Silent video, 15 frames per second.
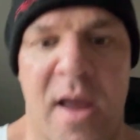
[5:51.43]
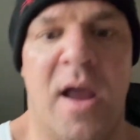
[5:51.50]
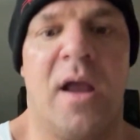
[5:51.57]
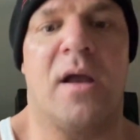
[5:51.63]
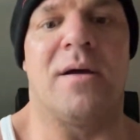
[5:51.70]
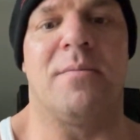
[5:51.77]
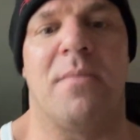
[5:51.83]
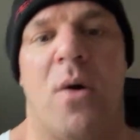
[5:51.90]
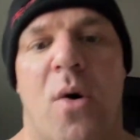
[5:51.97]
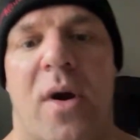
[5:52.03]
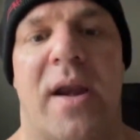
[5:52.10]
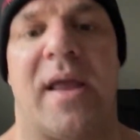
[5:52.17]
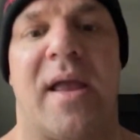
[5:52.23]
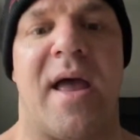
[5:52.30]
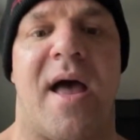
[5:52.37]
Good
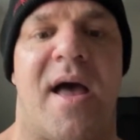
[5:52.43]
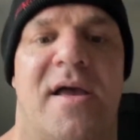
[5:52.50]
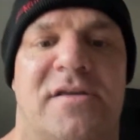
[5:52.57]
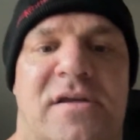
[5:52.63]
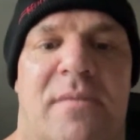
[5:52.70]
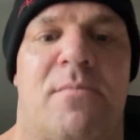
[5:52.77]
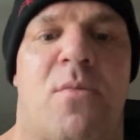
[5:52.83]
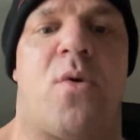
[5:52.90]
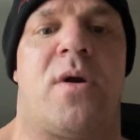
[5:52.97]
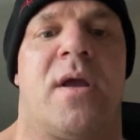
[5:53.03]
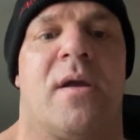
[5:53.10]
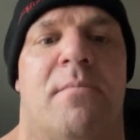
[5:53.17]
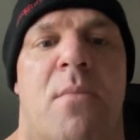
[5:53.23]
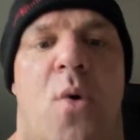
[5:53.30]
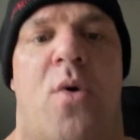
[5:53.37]
morning, guys. Good morning,
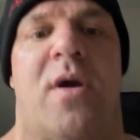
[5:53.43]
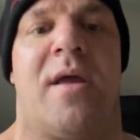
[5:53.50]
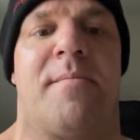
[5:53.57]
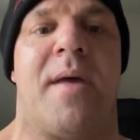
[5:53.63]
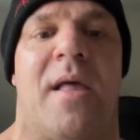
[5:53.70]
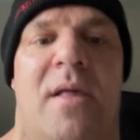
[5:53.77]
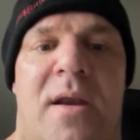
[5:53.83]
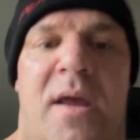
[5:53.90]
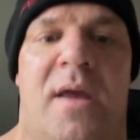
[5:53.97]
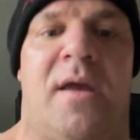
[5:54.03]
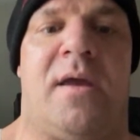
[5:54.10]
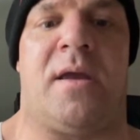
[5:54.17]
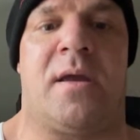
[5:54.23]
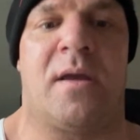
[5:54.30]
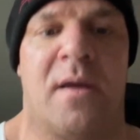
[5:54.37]

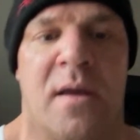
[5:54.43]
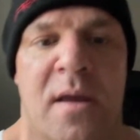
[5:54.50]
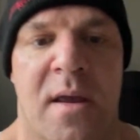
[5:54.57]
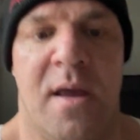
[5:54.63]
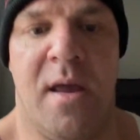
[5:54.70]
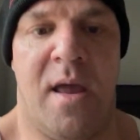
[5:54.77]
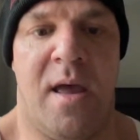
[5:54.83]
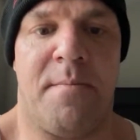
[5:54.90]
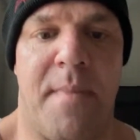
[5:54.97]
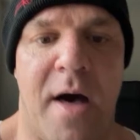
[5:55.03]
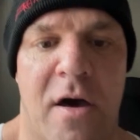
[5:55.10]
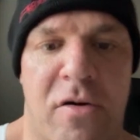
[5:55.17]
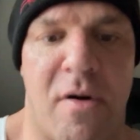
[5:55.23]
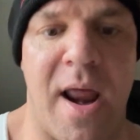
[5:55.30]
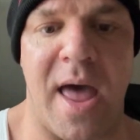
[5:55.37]
Melanie.
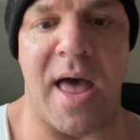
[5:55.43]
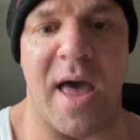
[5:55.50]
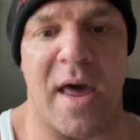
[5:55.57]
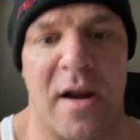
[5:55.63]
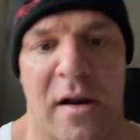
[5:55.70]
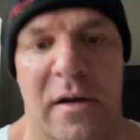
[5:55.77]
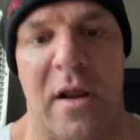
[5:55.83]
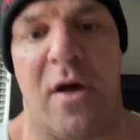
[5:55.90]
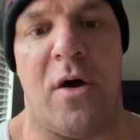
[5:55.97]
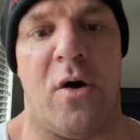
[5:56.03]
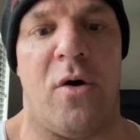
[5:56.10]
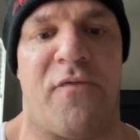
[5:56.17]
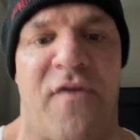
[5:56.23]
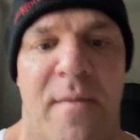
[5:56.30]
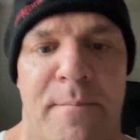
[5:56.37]
Mahrad,
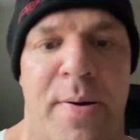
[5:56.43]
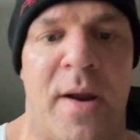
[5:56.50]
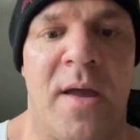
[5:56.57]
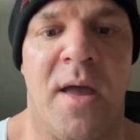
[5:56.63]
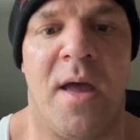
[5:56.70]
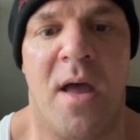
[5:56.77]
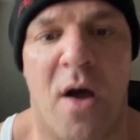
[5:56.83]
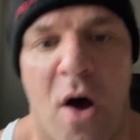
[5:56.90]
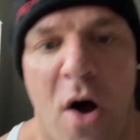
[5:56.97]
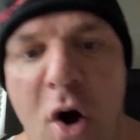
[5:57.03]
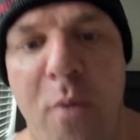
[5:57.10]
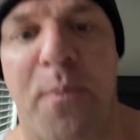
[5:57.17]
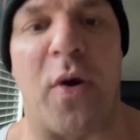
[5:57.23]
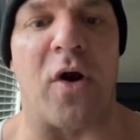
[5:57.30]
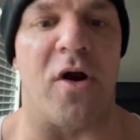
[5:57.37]
hello from,
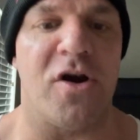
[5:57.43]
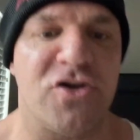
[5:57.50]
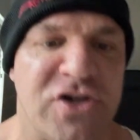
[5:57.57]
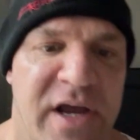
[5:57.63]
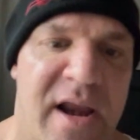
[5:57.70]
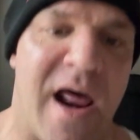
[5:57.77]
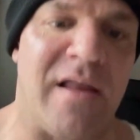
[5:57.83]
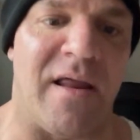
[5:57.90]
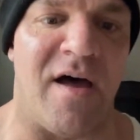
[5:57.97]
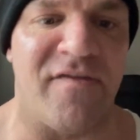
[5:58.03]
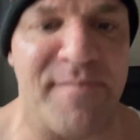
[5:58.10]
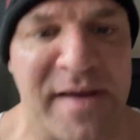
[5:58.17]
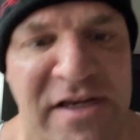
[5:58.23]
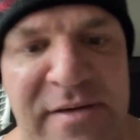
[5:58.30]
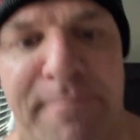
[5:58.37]
Persian. I love
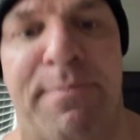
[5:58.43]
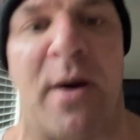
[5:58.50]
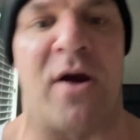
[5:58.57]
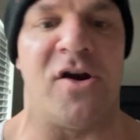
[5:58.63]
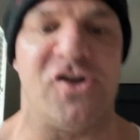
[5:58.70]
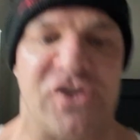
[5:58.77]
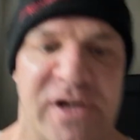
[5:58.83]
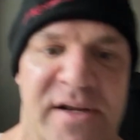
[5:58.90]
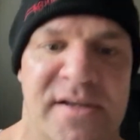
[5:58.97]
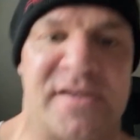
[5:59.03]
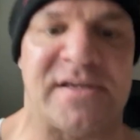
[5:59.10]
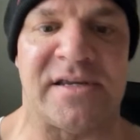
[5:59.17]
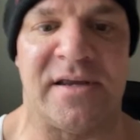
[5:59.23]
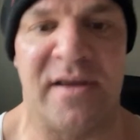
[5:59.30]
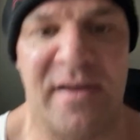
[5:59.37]
me some Persians.